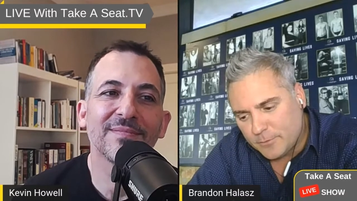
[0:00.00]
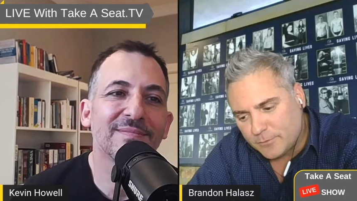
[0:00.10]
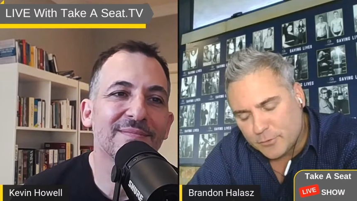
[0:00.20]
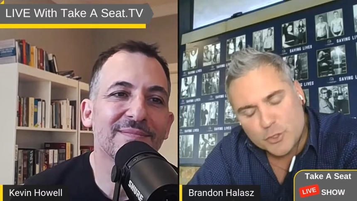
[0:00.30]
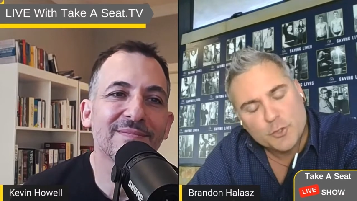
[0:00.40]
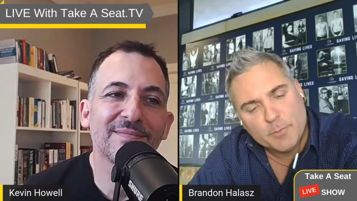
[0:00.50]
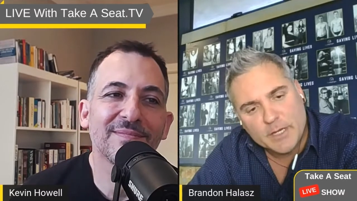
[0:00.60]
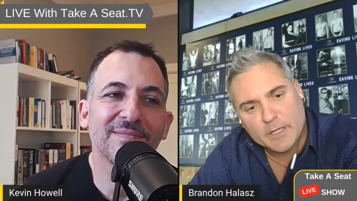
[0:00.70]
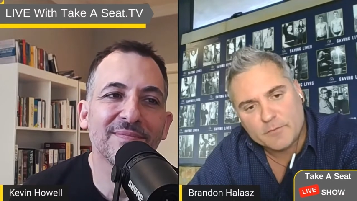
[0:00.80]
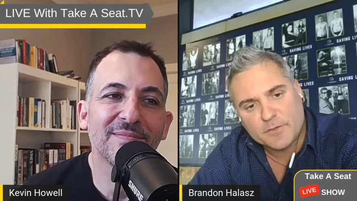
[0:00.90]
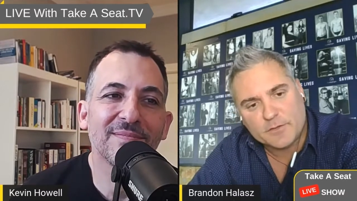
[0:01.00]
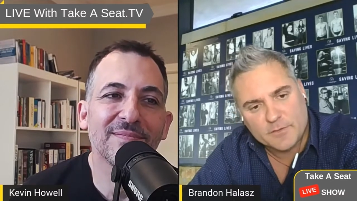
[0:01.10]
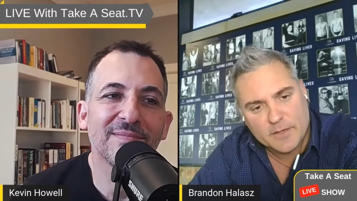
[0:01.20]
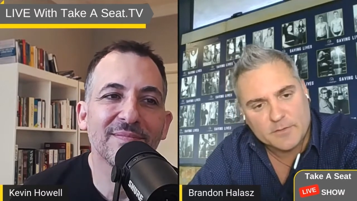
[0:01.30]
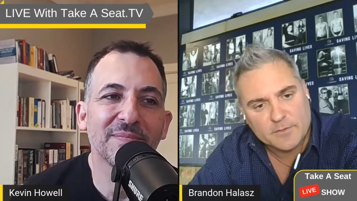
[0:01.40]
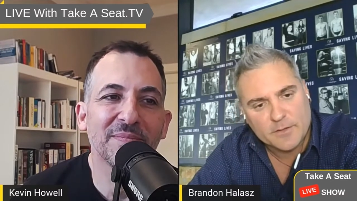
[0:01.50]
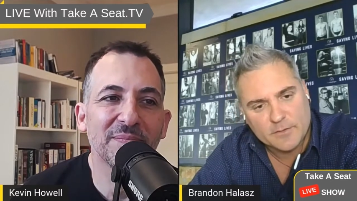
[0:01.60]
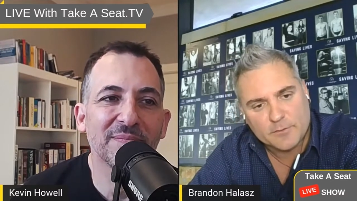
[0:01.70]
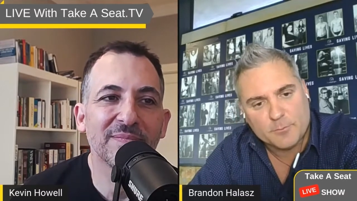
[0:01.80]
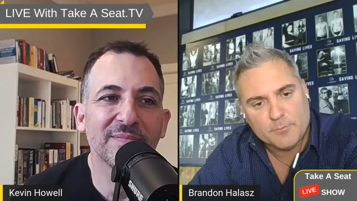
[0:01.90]
Speaker 1: the, the true meaning of success
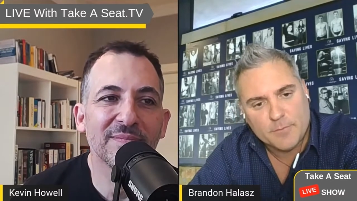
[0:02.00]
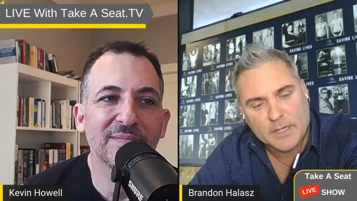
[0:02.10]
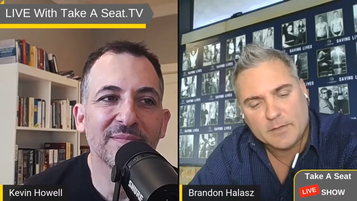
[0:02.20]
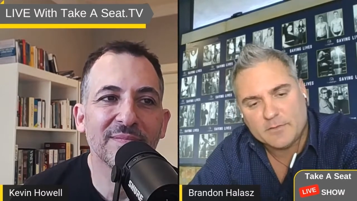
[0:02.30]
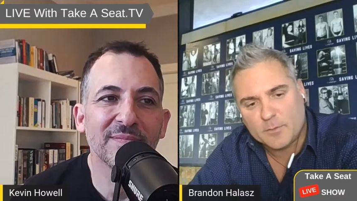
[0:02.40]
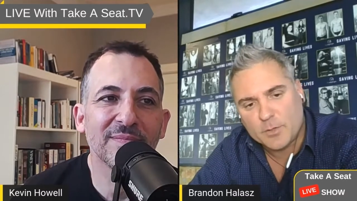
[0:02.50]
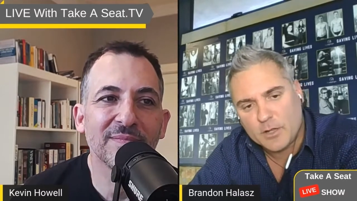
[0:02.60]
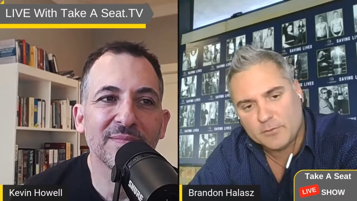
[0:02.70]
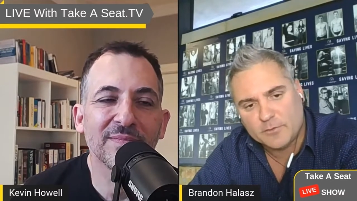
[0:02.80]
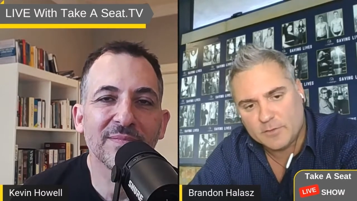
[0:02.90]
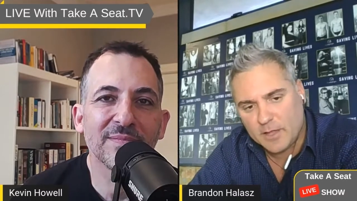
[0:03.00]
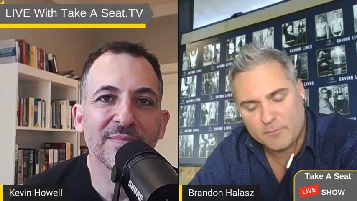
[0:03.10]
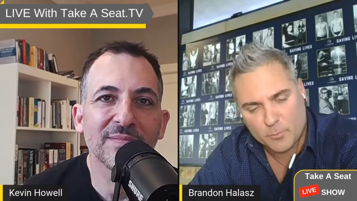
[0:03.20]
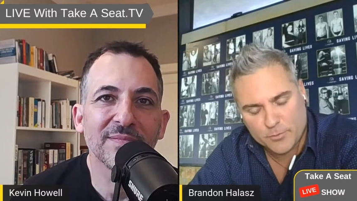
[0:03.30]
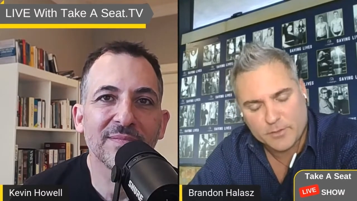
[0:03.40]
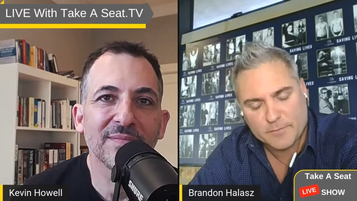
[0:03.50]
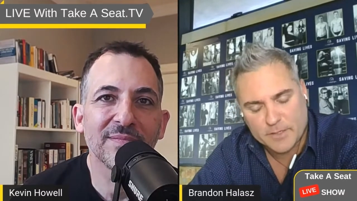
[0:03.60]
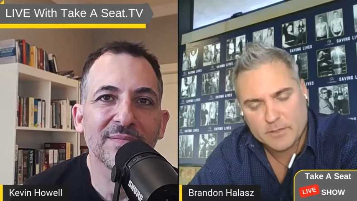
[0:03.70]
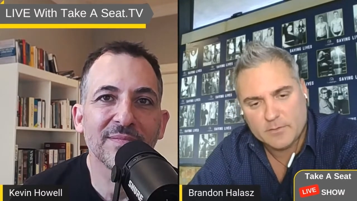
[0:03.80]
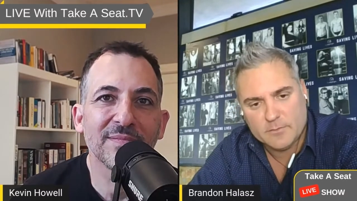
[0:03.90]
is making someone else's life worth
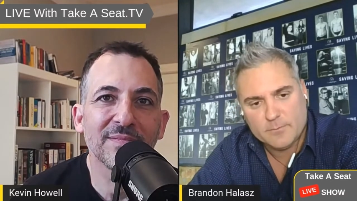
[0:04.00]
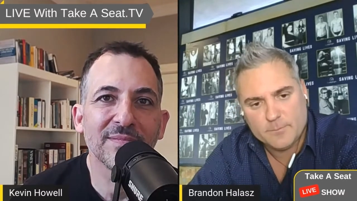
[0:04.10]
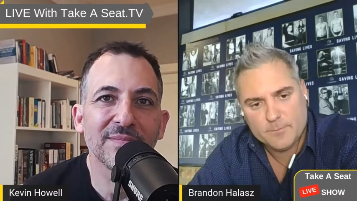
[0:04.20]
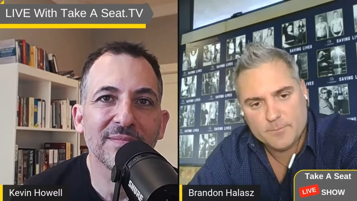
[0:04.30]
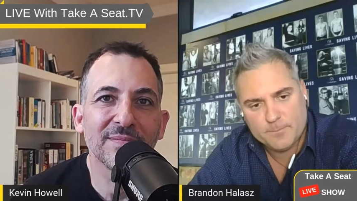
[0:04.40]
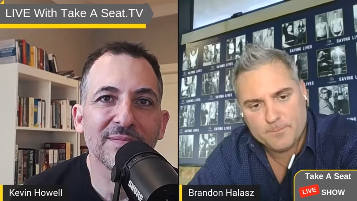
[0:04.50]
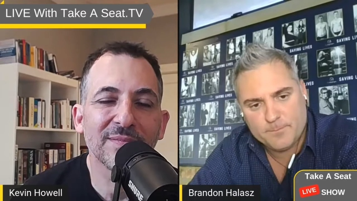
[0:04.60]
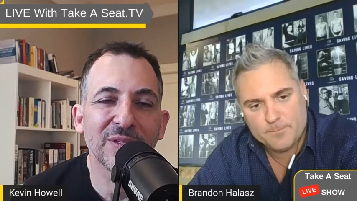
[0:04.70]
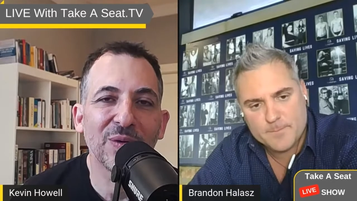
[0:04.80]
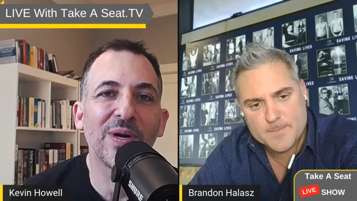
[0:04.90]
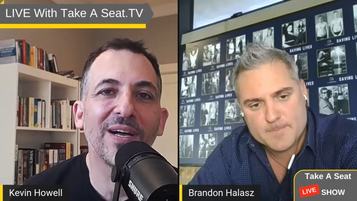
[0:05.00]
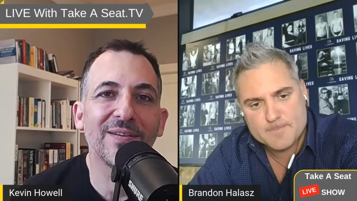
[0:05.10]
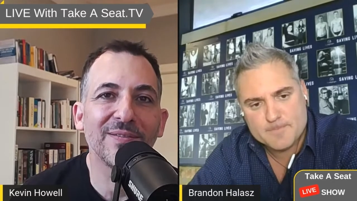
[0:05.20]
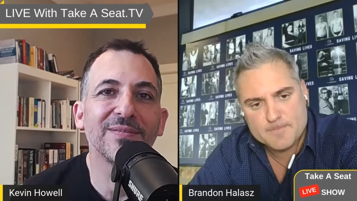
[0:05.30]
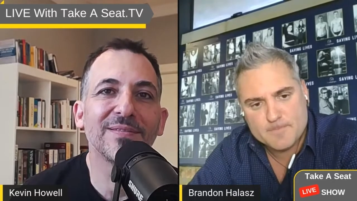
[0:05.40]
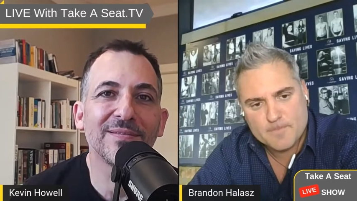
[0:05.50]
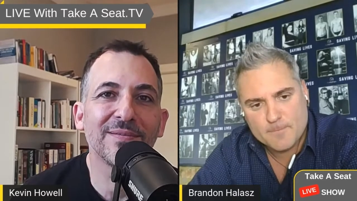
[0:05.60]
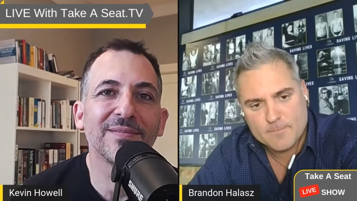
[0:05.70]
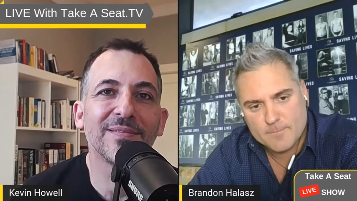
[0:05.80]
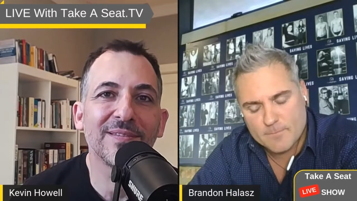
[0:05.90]
living.
Speaker 2: Wow.
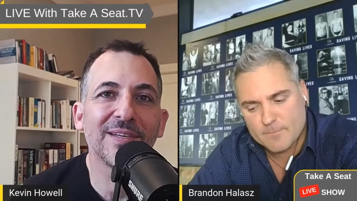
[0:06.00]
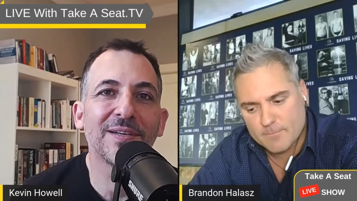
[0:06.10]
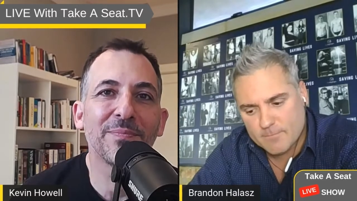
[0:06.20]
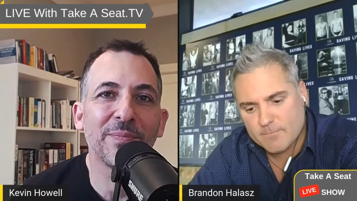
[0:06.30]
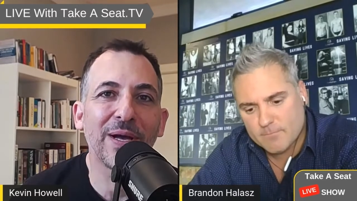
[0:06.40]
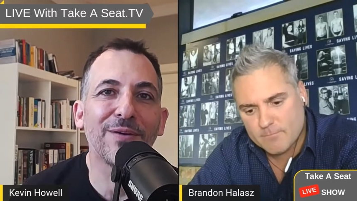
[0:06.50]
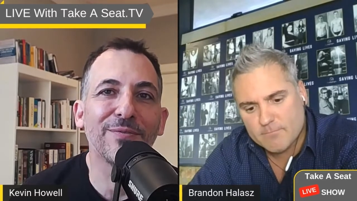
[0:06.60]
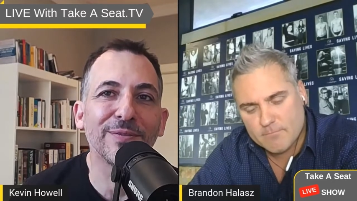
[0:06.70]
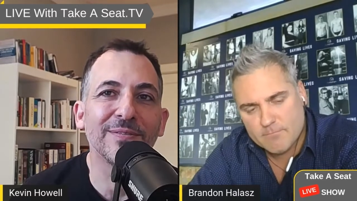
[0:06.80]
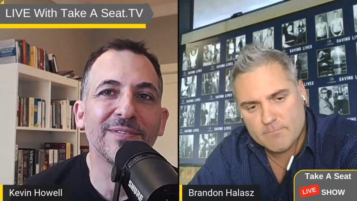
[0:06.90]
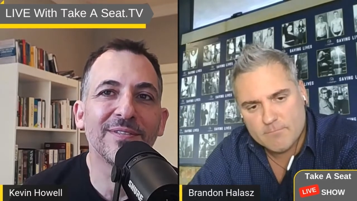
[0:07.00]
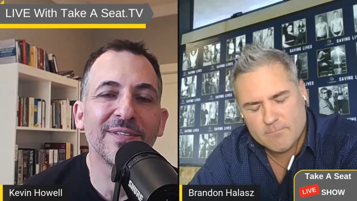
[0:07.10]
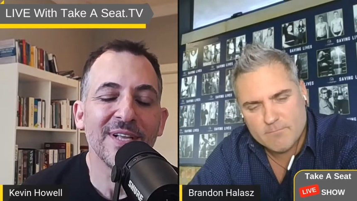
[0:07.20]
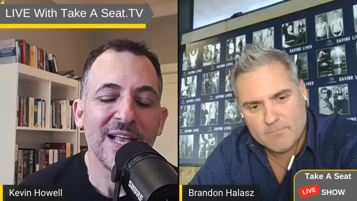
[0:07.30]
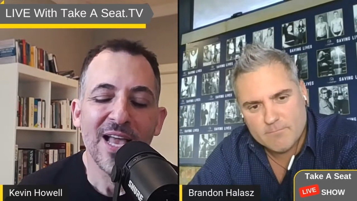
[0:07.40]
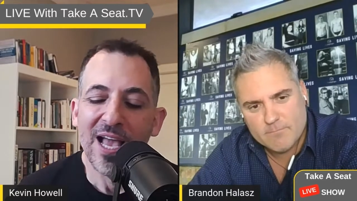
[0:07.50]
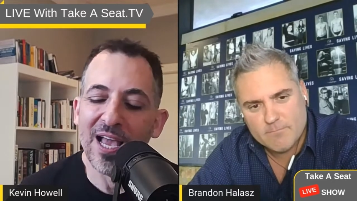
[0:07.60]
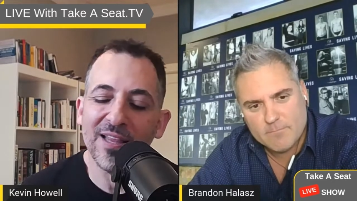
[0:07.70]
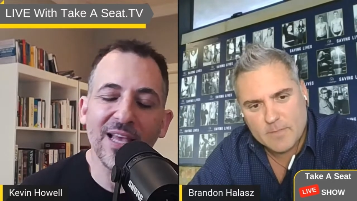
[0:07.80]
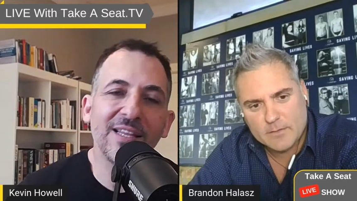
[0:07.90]
Powerful.
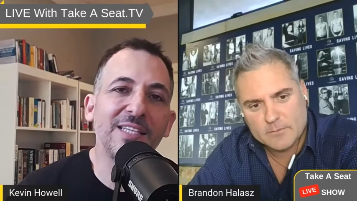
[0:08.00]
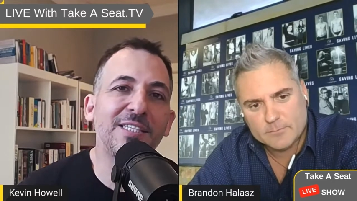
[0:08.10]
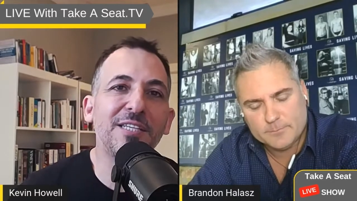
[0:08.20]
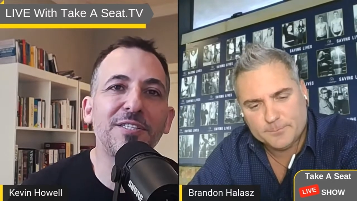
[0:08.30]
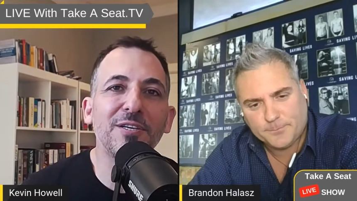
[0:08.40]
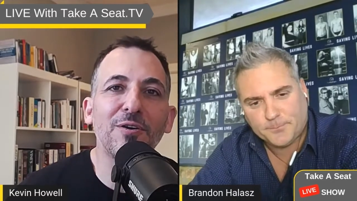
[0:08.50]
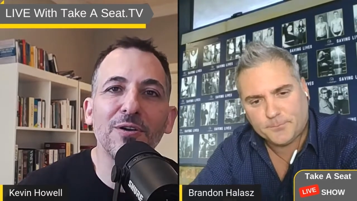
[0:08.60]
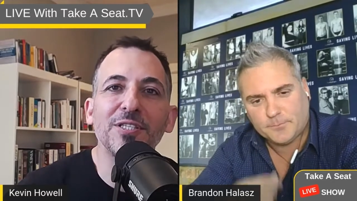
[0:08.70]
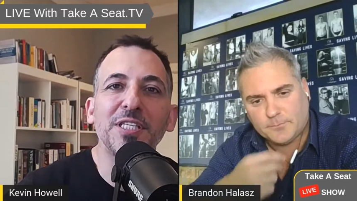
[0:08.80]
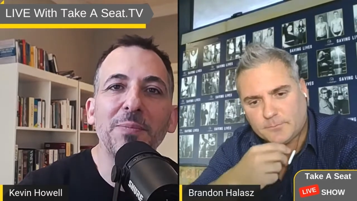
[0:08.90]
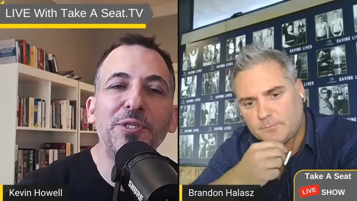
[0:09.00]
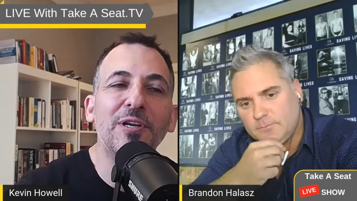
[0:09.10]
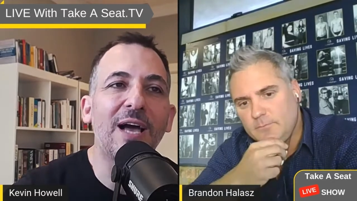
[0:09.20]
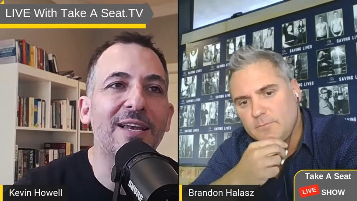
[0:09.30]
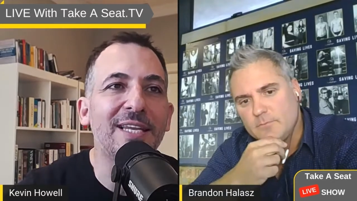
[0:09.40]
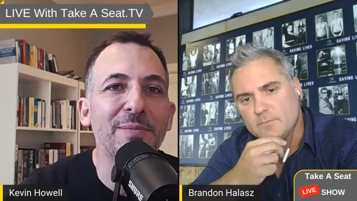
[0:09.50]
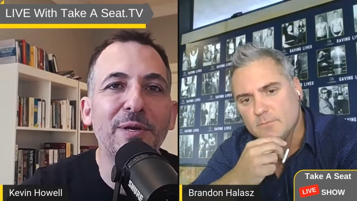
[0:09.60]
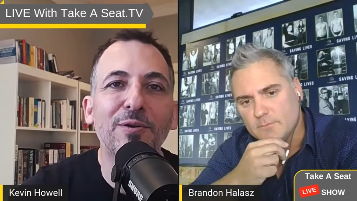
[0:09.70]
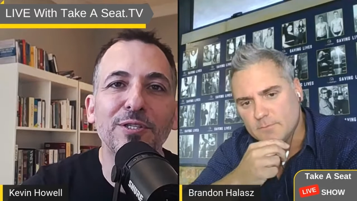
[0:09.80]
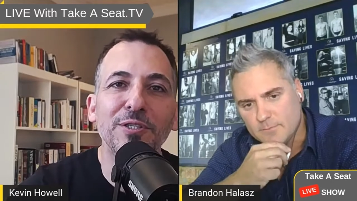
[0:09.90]
And, and that's such a conceptual idea
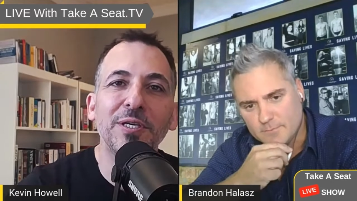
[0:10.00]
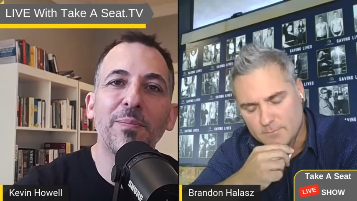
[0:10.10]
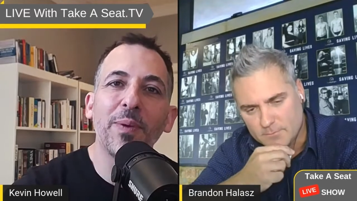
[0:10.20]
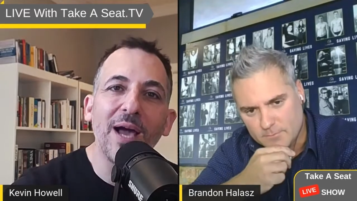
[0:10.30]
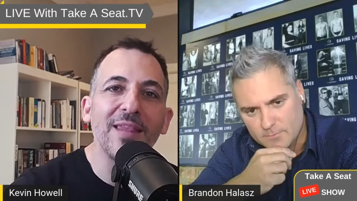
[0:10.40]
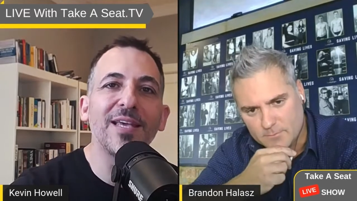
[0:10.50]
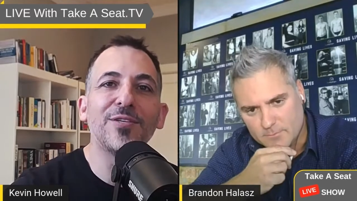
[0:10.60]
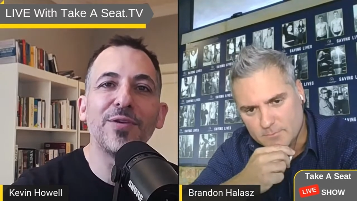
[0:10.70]
because you can apply that